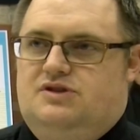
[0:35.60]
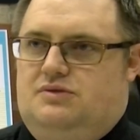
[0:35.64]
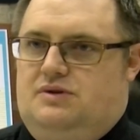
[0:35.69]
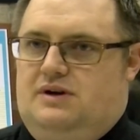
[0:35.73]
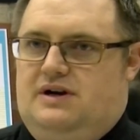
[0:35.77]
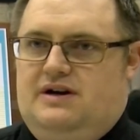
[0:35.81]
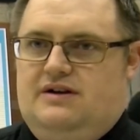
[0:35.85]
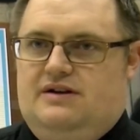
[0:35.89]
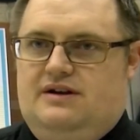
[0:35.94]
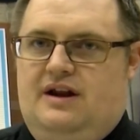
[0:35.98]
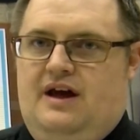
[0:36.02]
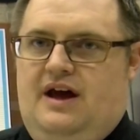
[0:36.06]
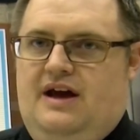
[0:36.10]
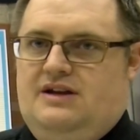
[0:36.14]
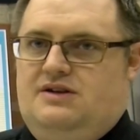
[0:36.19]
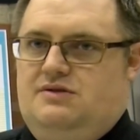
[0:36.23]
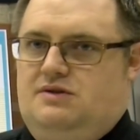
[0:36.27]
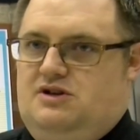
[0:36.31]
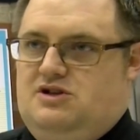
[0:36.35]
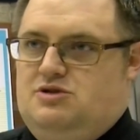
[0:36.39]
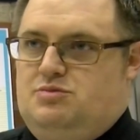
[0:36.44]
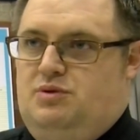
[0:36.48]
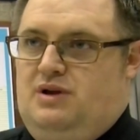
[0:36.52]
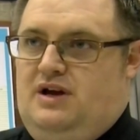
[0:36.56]
We're here tonight to
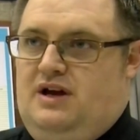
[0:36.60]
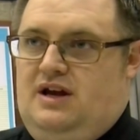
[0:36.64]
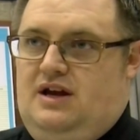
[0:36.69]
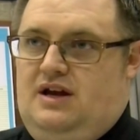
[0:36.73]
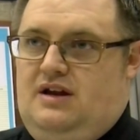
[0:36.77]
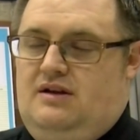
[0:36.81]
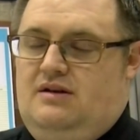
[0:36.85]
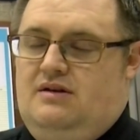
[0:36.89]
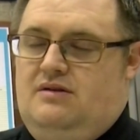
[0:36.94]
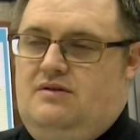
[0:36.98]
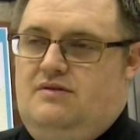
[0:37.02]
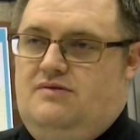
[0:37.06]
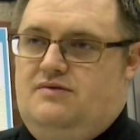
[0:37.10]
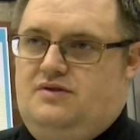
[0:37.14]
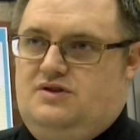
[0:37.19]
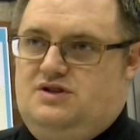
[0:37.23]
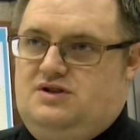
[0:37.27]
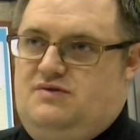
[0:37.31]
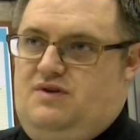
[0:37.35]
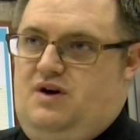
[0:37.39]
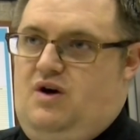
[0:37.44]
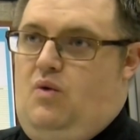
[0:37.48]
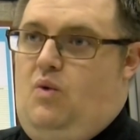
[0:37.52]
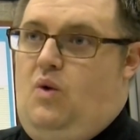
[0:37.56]
explain,
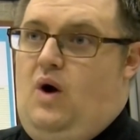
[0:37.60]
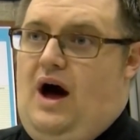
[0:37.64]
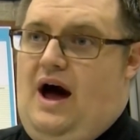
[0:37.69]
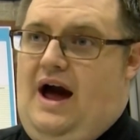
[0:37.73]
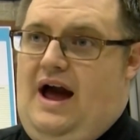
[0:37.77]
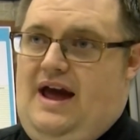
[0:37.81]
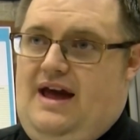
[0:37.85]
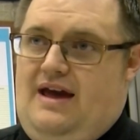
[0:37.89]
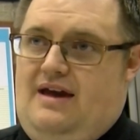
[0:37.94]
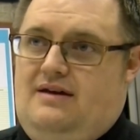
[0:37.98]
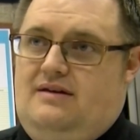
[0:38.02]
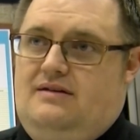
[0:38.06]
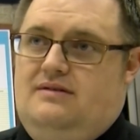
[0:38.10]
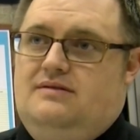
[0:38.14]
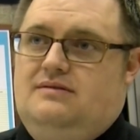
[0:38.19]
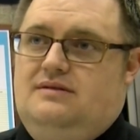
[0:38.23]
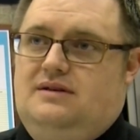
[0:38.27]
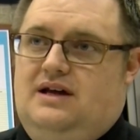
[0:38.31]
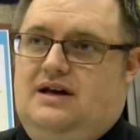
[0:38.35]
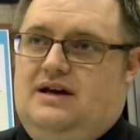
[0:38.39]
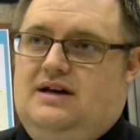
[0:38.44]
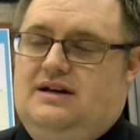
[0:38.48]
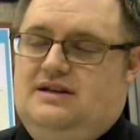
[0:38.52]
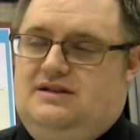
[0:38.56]
first of all, why uh,